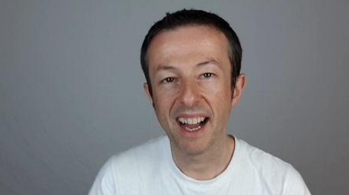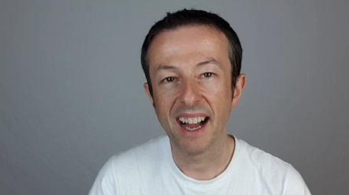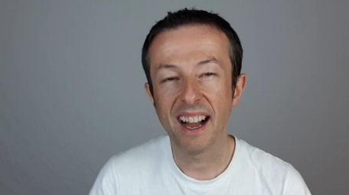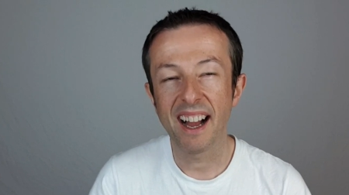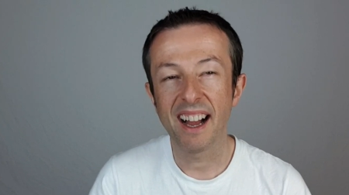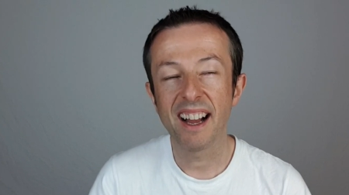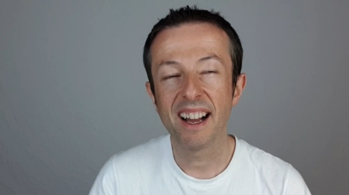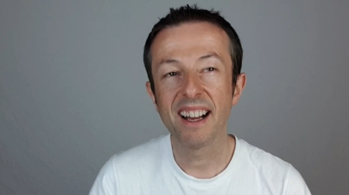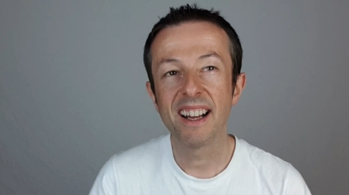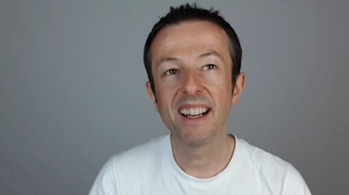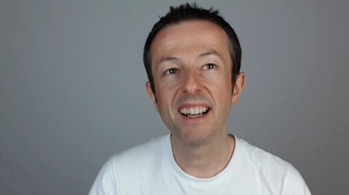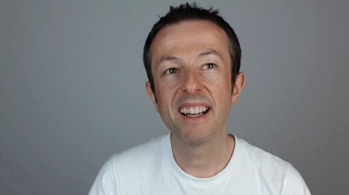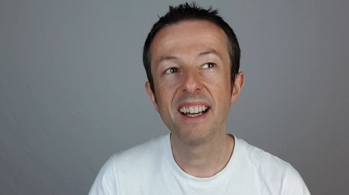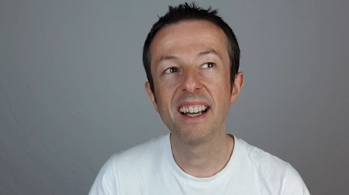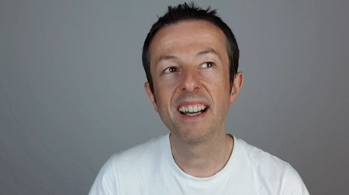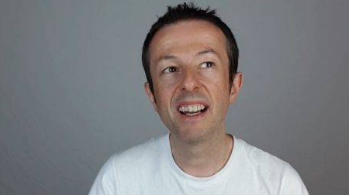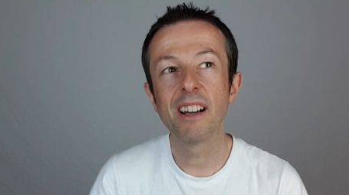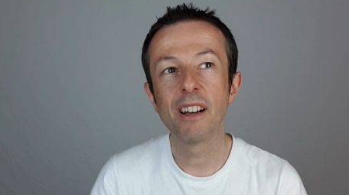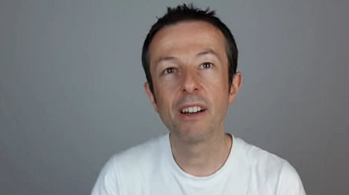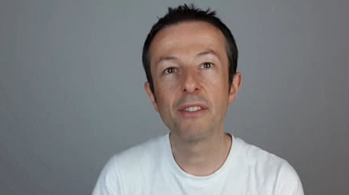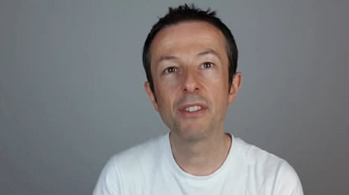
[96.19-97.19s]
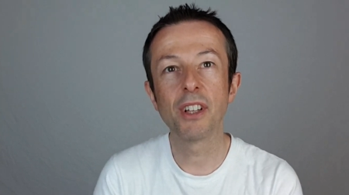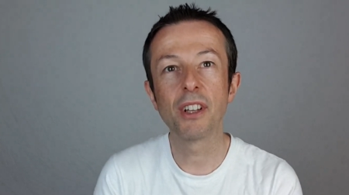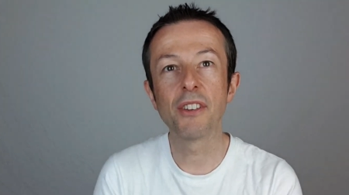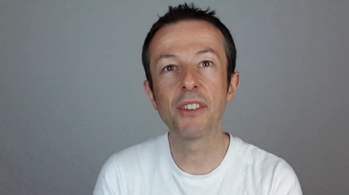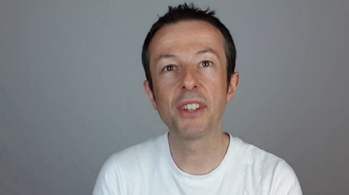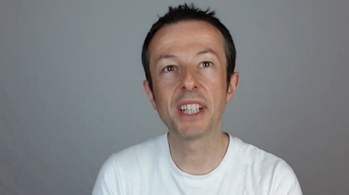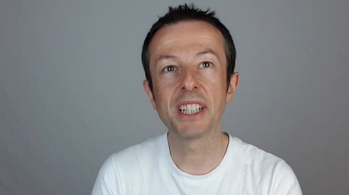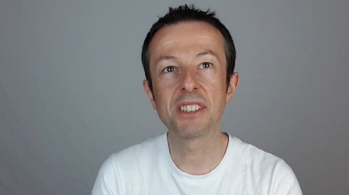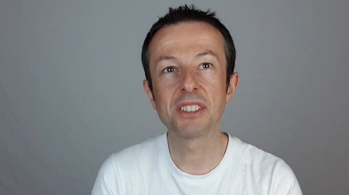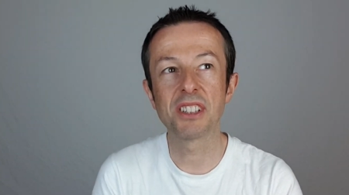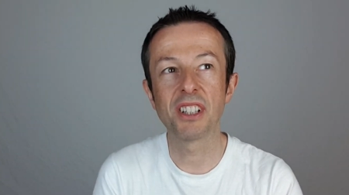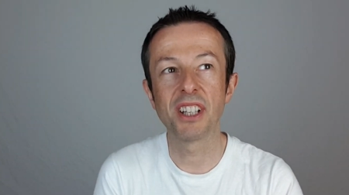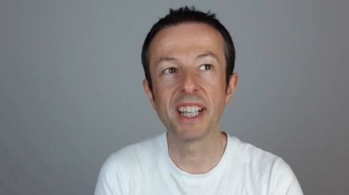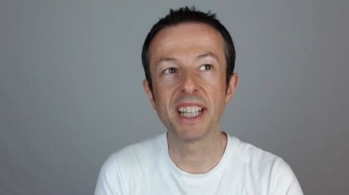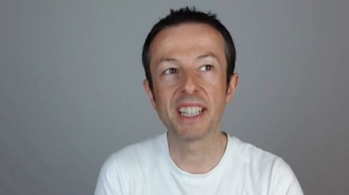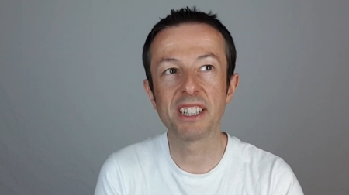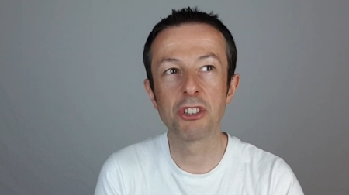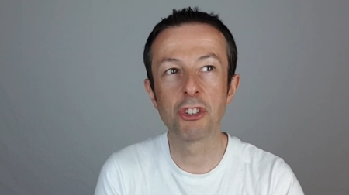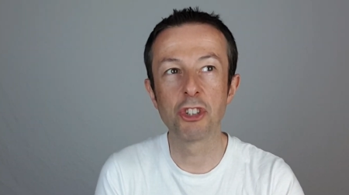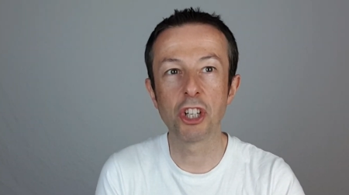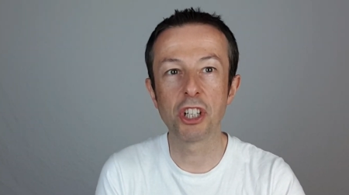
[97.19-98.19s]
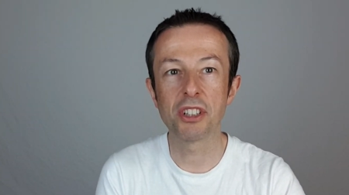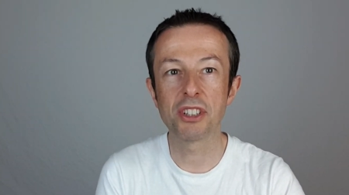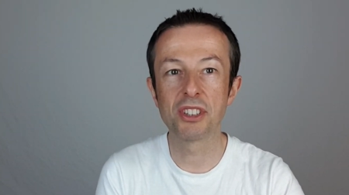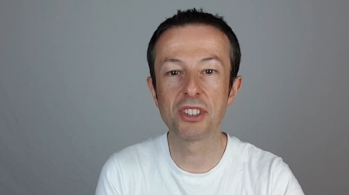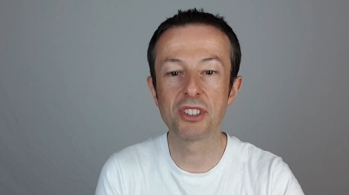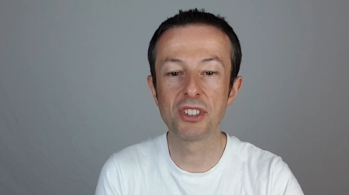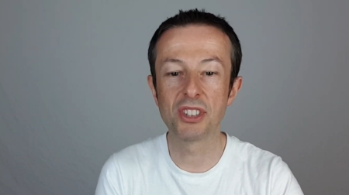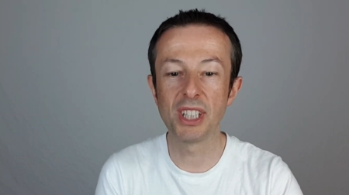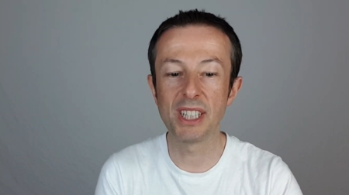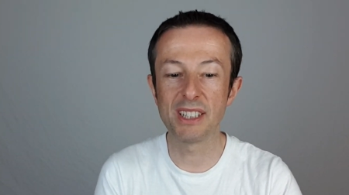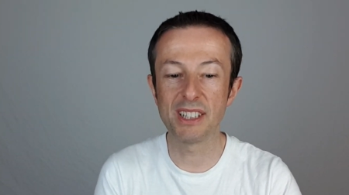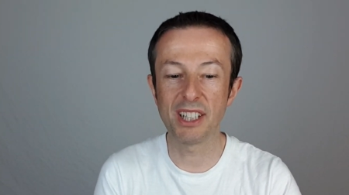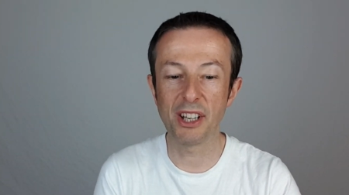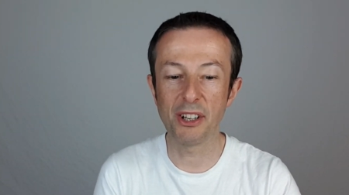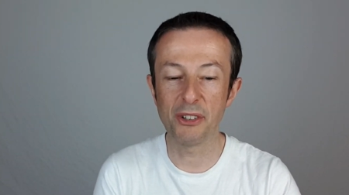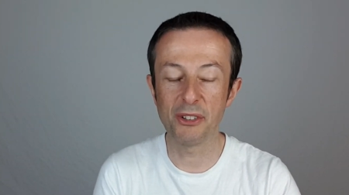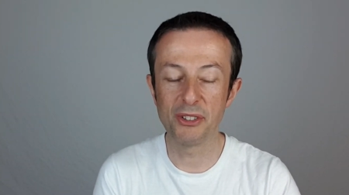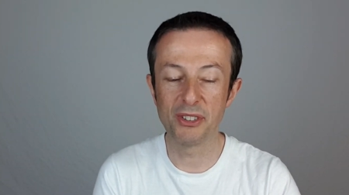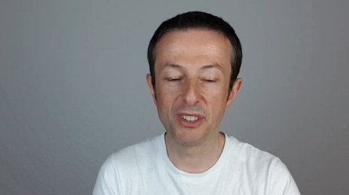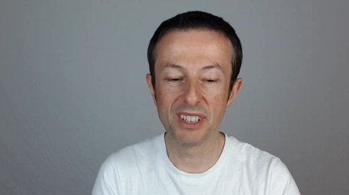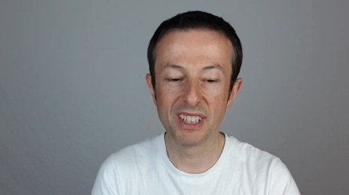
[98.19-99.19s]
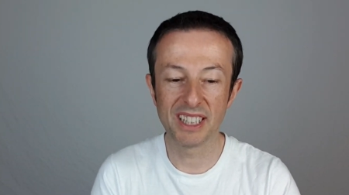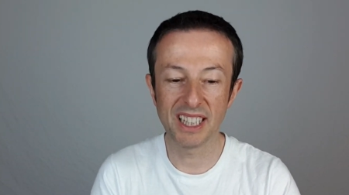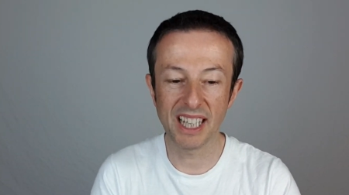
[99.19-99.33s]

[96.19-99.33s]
uh, I've done things like just sit down.